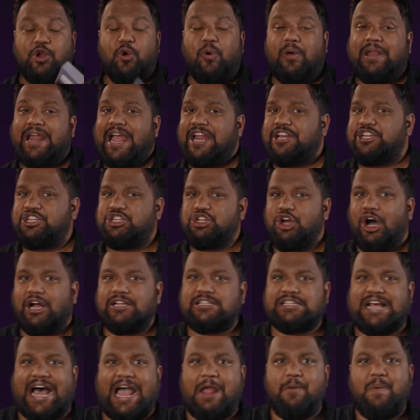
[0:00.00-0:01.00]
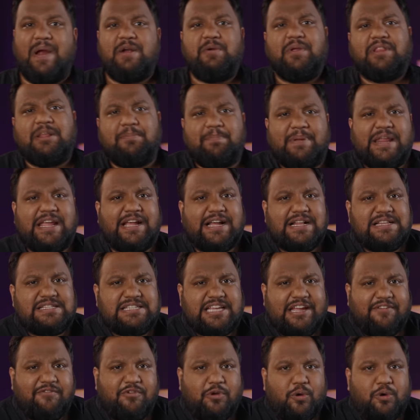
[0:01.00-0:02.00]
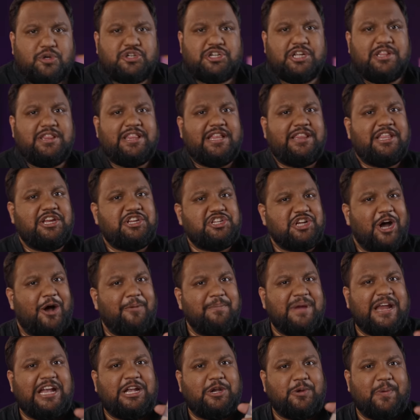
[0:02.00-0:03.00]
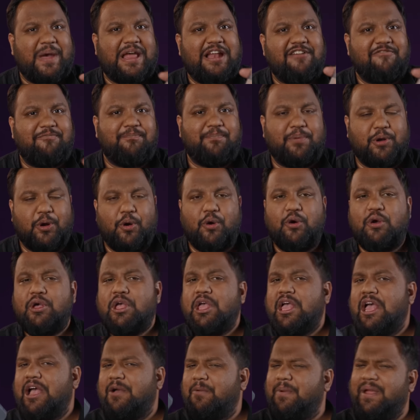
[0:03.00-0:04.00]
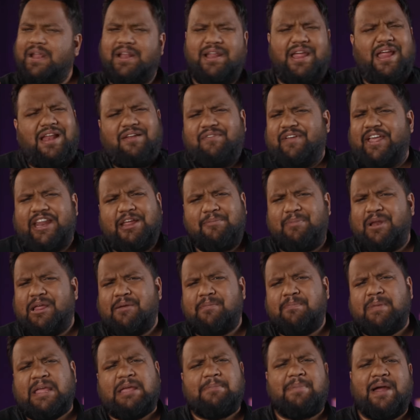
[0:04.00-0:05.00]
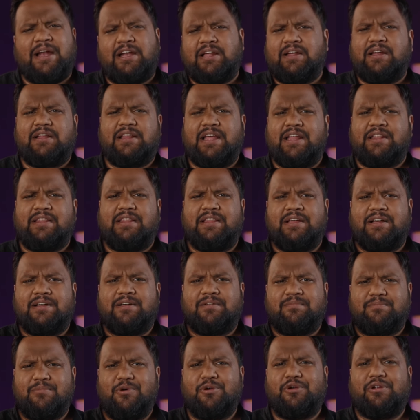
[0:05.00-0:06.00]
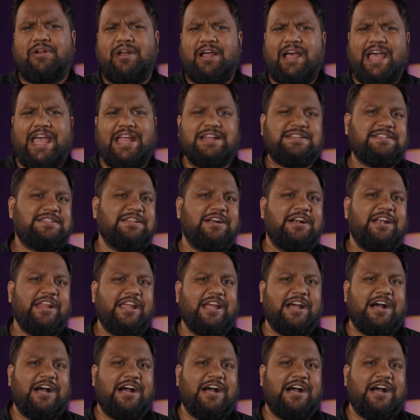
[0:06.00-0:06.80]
low light shots, I went with the preconceived notion that the Xiaomi 12 Pro will invariably be better than the Motorola Edge 30